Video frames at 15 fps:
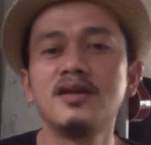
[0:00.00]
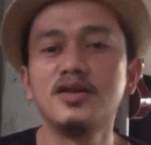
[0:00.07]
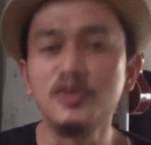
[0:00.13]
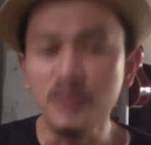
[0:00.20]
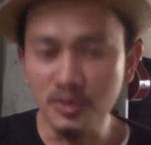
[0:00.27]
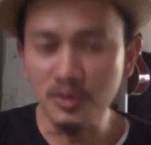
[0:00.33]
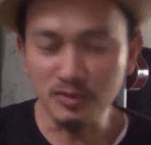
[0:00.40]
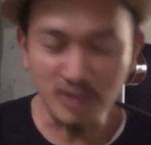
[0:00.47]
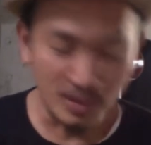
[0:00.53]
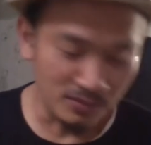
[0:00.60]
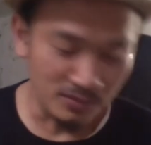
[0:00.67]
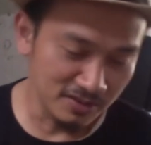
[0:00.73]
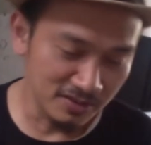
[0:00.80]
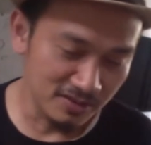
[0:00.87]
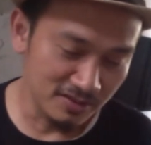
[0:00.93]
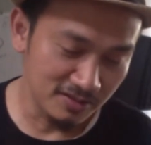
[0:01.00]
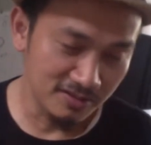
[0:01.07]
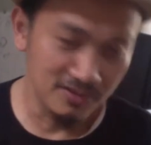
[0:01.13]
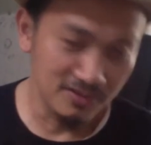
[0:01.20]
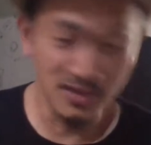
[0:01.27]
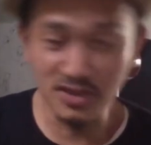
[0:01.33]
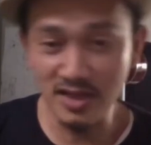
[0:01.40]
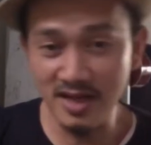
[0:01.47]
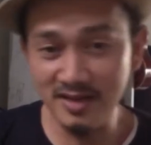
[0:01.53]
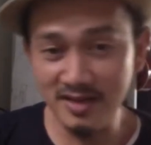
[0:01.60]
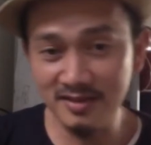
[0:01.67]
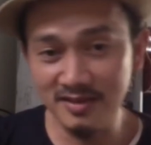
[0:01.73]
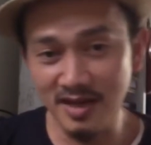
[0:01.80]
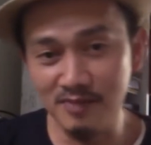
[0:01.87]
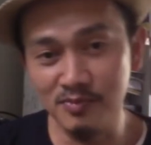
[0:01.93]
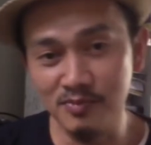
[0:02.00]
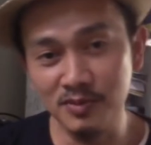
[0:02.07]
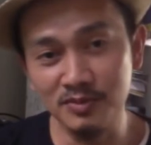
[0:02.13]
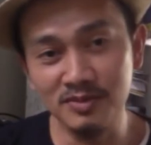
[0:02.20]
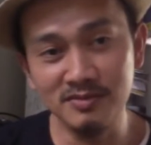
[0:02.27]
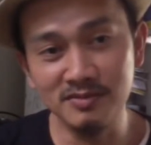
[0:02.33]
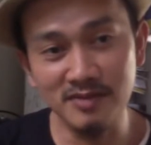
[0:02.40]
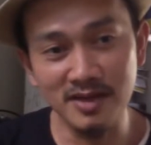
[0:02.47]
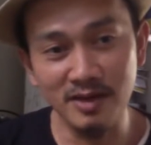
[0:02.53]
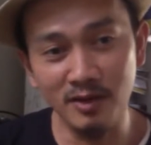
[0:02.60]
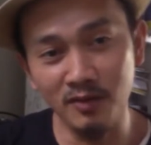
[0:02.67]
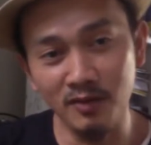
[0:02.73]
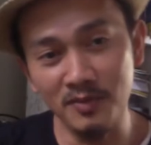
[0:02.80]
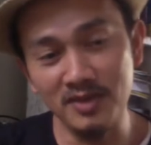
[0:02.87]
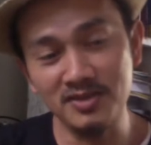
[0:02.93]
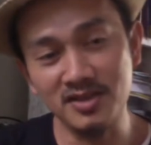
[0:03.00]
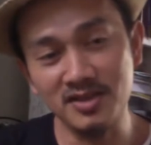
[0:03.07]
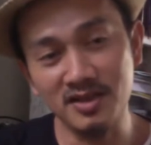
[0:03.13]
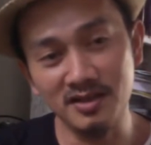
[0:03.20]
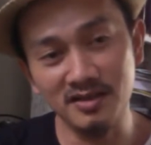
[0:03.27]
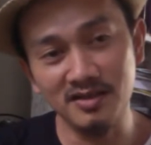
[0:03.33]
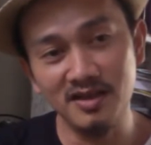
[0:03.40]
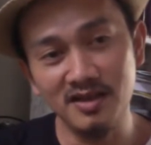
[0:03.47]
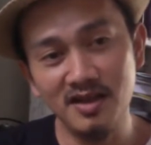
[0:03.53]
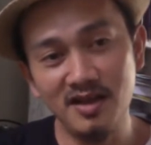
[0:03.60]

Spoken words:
new towel design uploading right now on my channel,